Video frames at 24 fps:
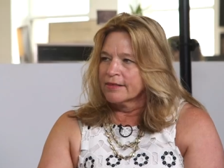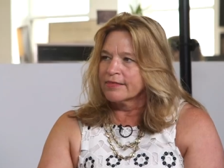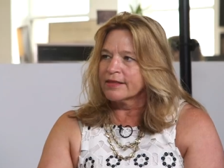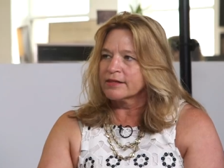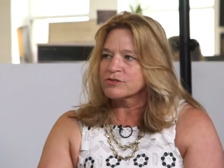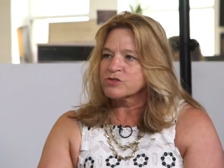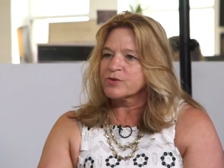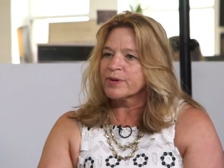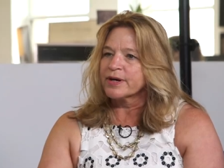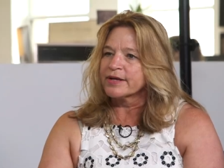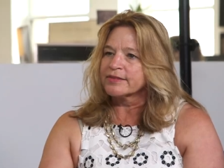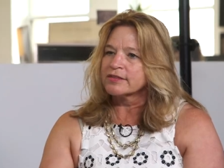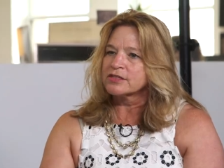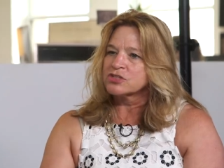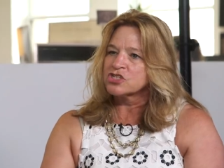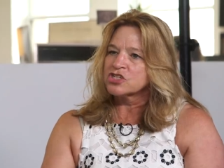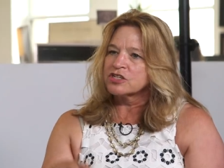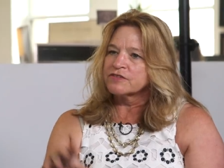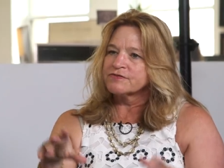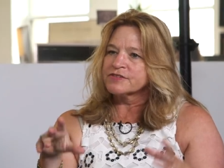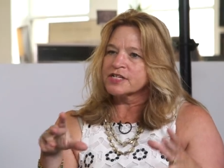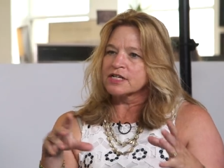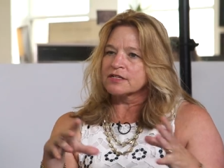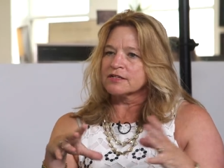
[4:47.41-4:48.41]
That's right. The
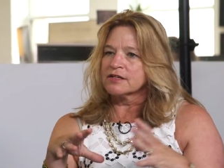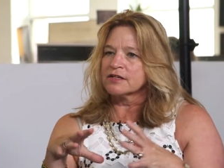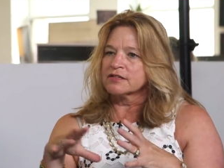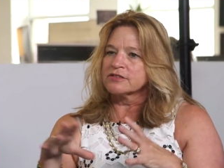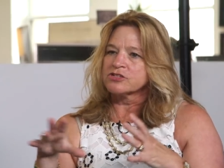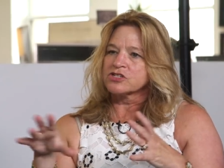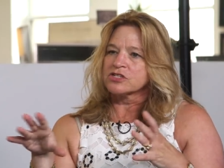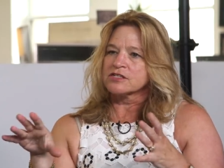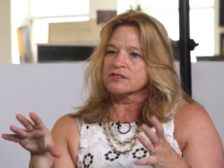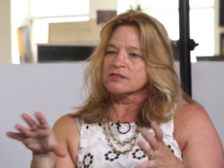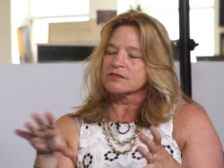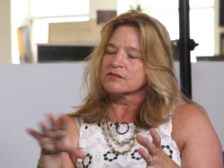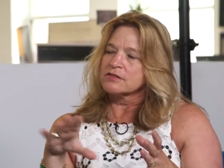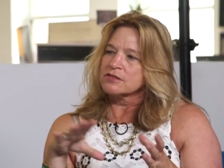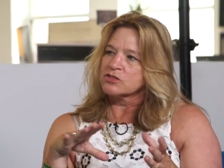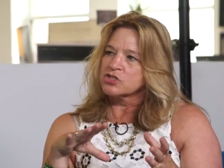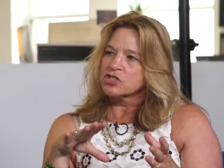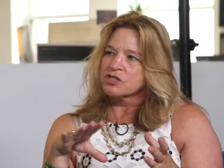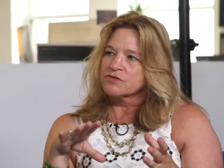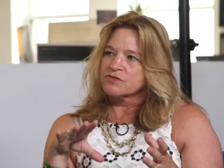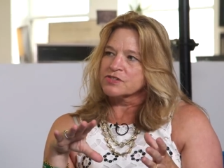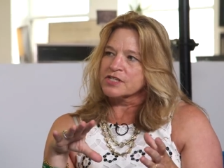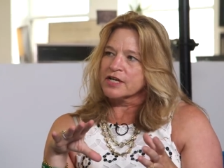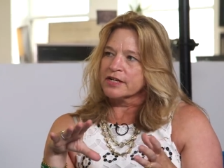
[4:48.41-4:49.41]
chief technologists and the
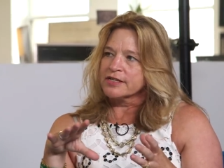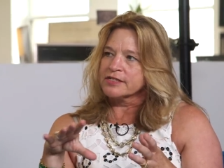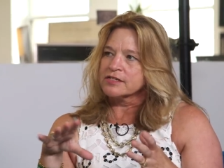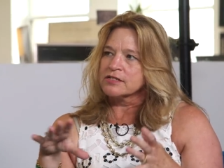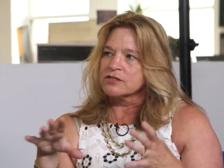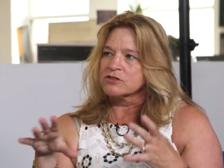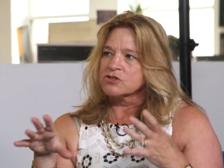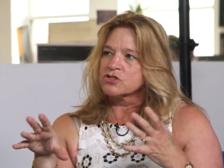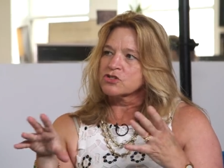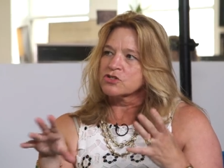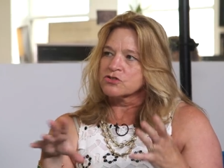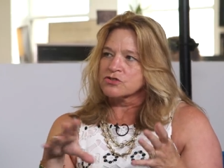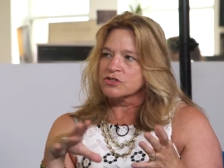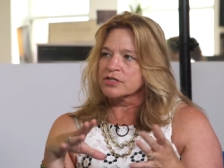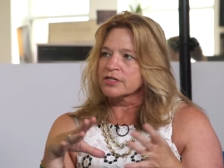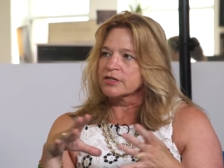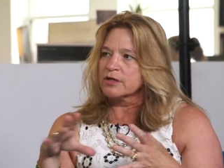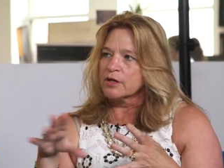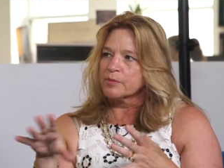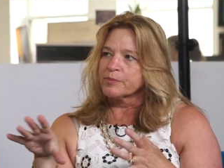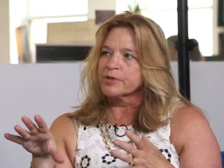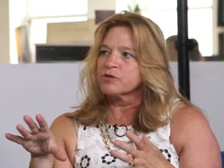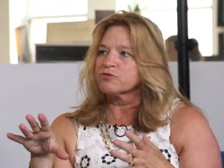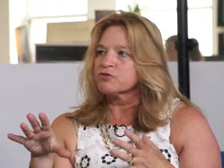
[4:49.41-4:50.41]
chief scientists
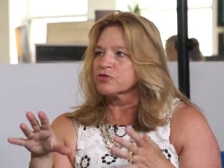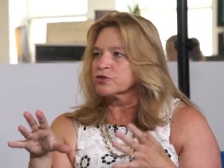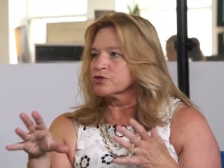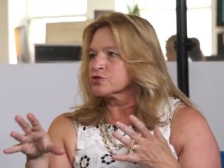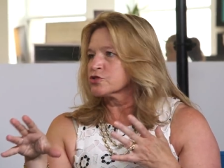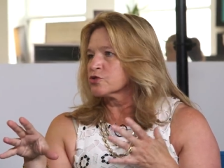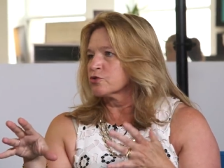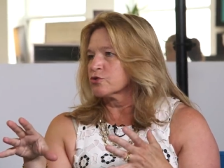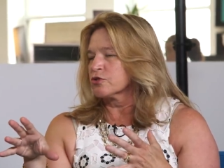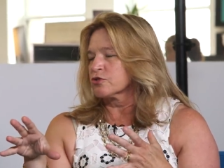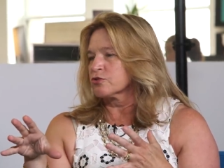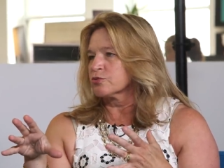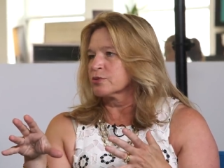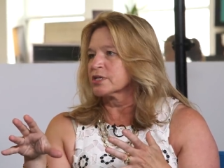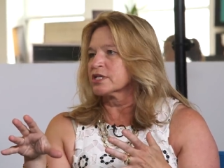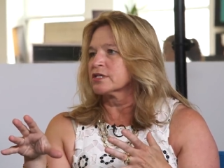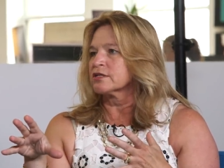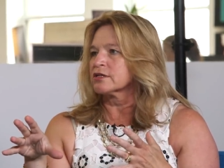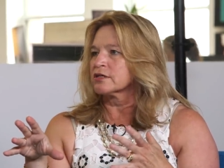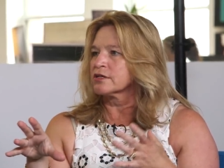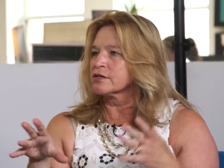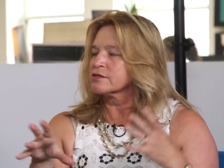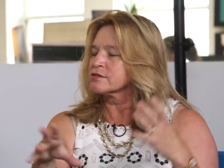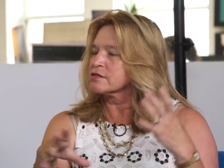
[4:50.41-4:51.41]
usually come in for two to three
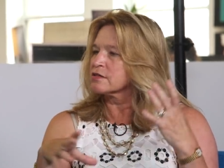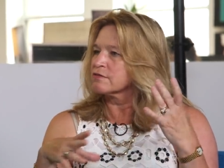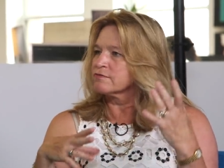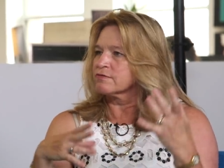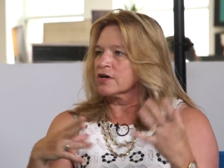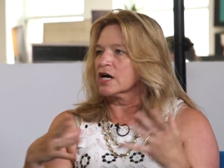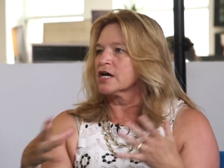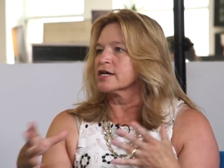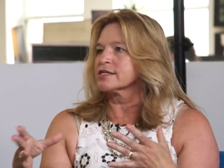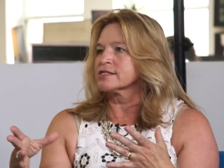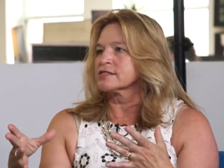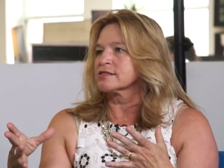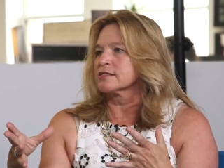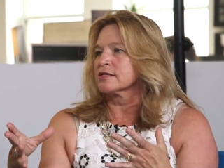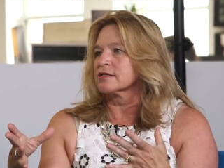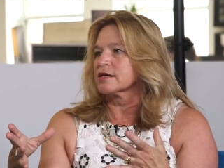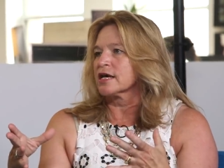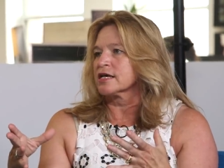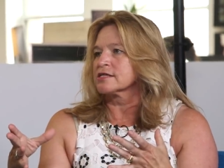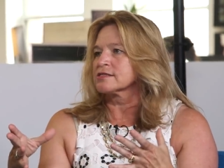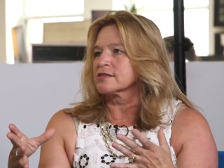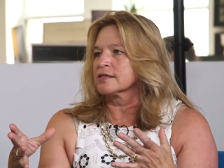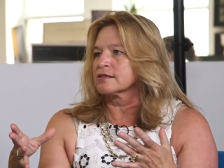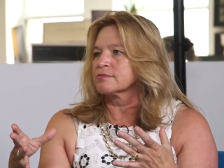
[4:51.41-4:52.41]
years, advise the
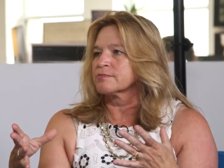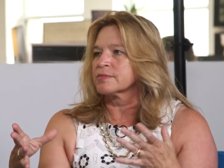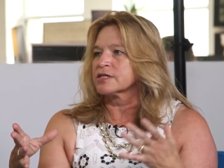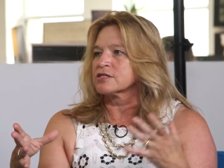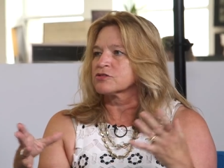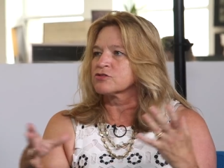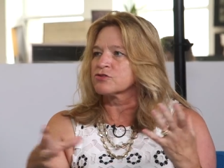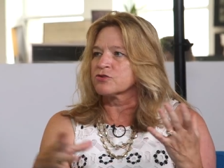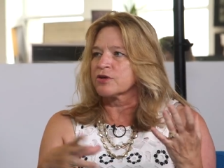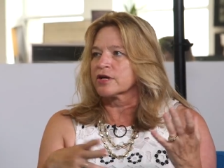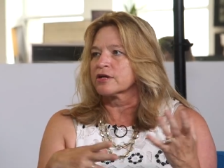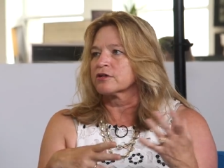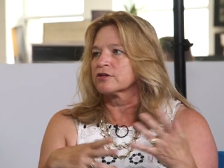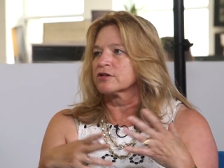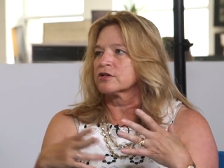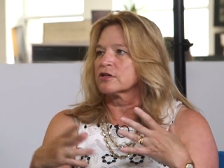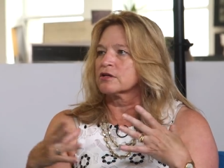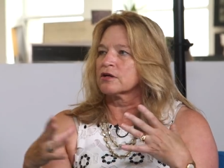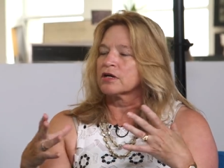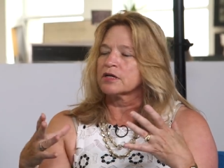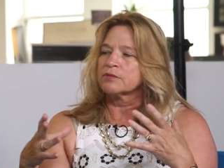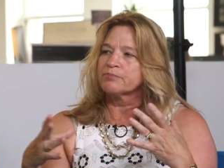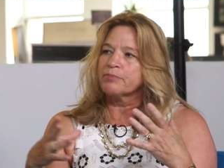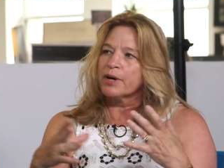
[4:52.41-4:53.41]
NASA
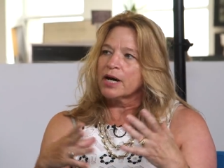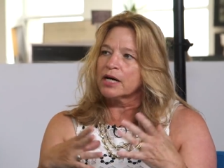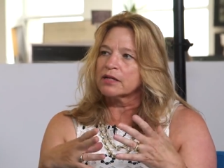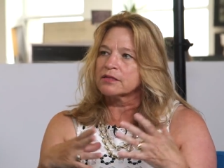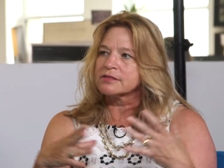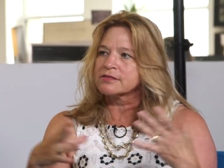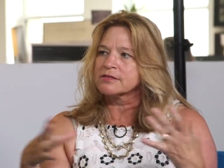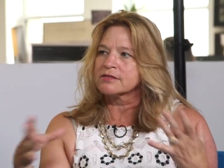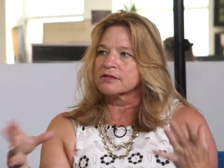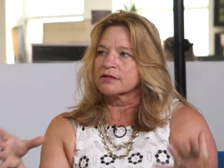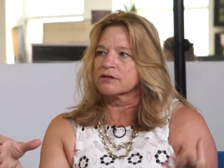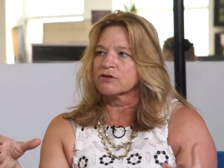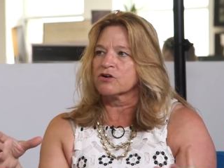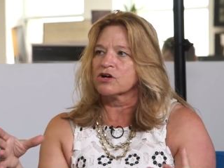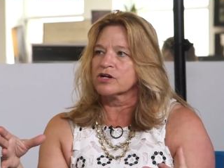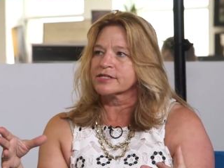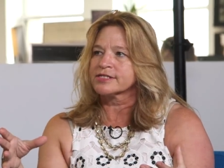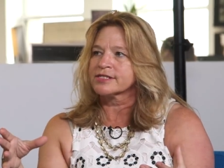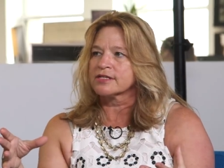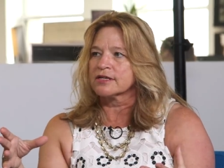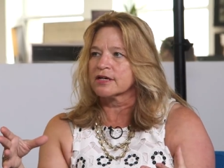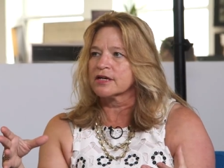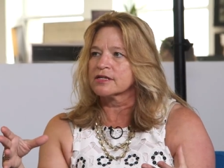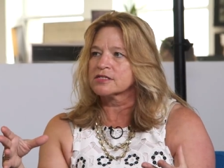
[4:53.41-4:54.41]
administrator on policy
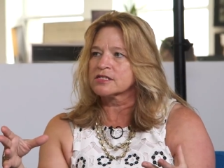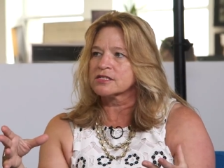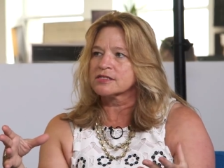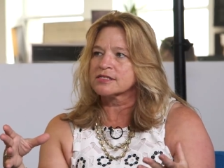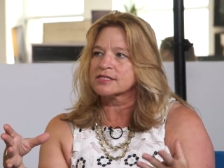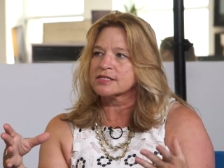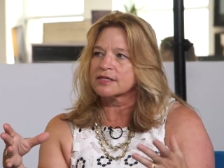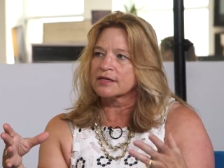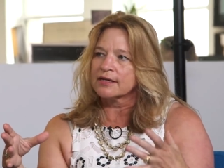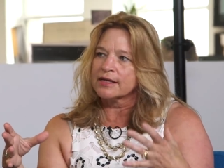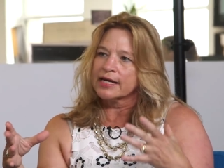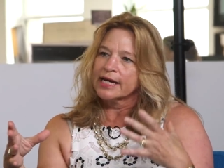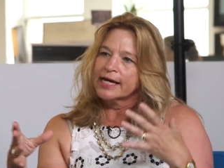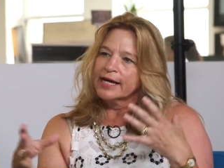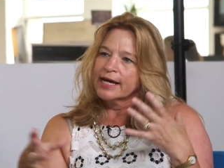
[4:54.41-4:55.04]
across the agency.